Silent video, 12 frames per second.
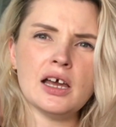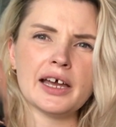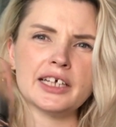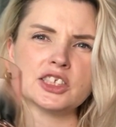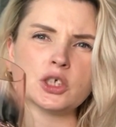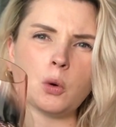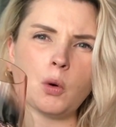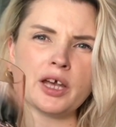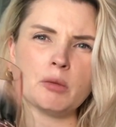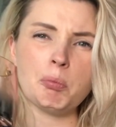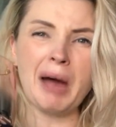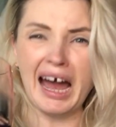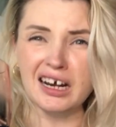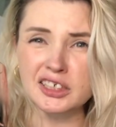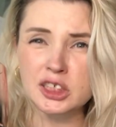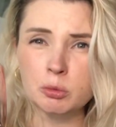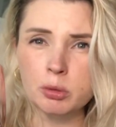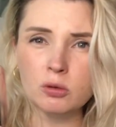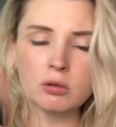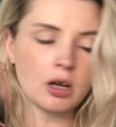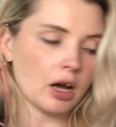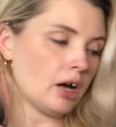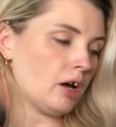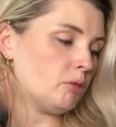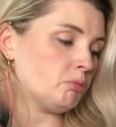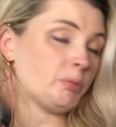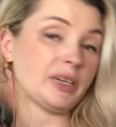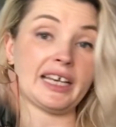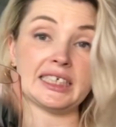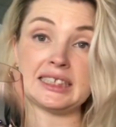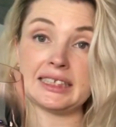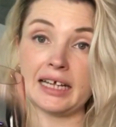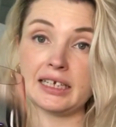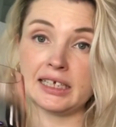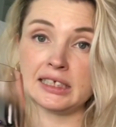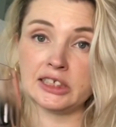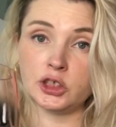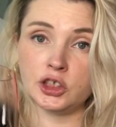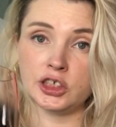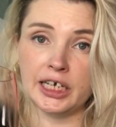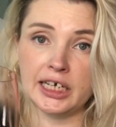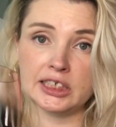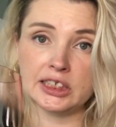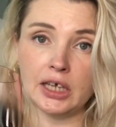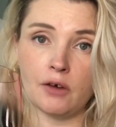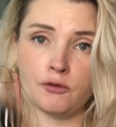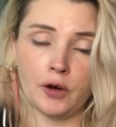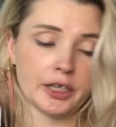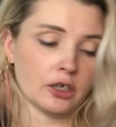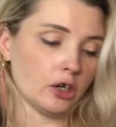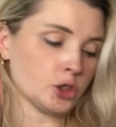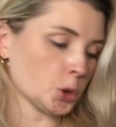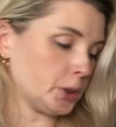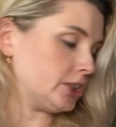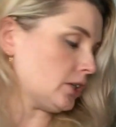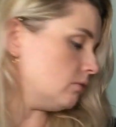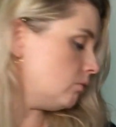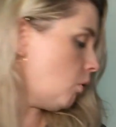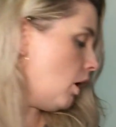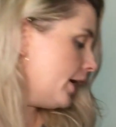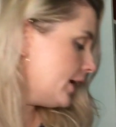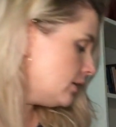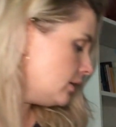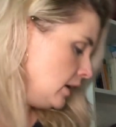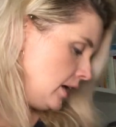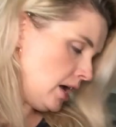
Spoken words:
It's quite palatable. But yes, that is today's fine choice of wine